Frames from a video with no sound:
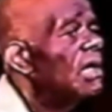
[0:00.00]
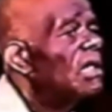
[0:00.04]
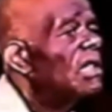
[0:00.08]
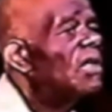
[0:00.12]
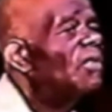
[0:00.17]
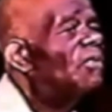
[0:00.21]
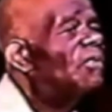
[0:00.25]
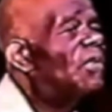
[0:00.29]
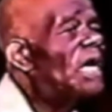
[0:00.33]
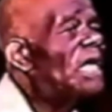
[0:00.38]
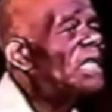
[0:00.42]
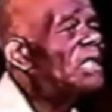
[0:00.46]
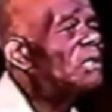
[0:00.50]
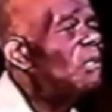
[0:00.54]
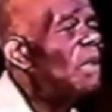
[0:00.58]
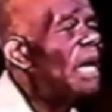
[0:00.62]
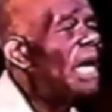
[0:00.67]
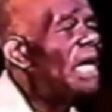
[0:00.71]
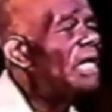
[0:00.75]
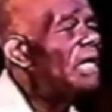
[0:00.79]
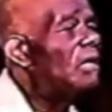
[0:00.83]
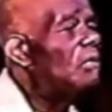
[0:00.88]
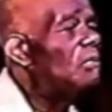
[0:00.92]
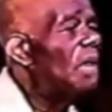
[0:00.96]
The first
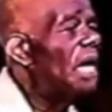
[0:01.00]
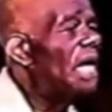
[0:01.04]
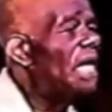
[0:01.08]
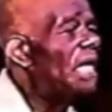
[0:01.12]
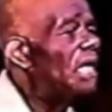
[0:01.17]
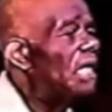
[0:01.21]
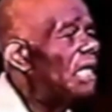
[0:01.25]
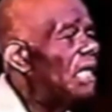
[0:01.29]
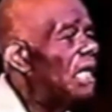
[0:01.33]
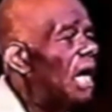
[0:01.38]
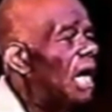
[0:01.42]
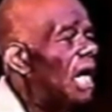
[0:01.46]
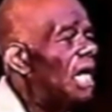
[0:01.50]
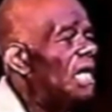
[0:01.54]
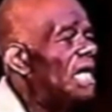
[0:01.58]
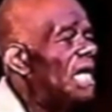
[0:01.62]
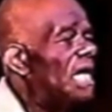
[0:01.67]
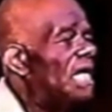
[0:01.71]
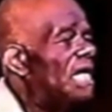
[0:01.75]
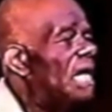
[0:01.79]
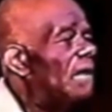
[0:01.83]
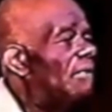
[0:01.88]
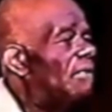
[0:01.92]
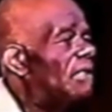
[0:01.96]
man that made a car that
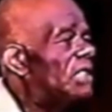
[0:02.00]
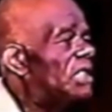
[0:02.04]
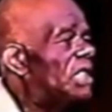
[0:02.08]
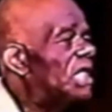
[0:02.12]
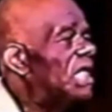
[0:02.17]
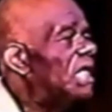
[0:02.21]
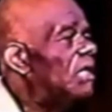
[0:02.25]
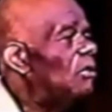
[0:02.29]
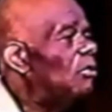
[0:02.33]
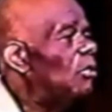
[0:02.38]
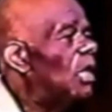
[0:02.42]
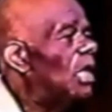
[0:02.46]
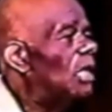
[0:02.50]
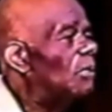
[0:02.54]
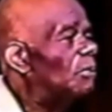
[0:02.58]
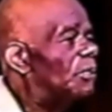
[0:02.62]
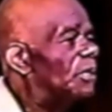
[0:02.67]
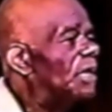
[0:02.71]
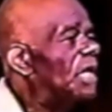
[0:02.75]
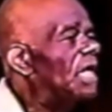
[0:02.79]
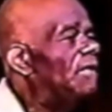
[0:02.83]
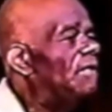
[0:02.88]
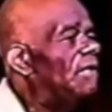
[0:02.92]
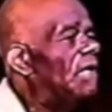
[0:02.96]
had never seen one
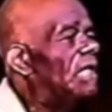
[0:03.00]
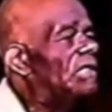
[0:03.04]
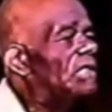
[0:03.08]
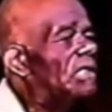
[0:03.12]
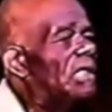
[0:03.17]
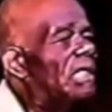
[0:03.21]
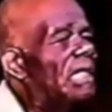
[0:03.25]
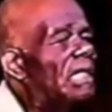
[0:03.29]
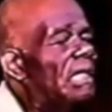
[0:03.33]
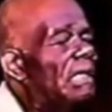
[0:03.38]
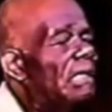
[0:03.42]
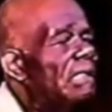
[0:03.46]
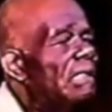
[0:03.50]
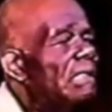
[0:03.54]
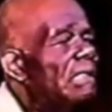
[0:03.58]
previously.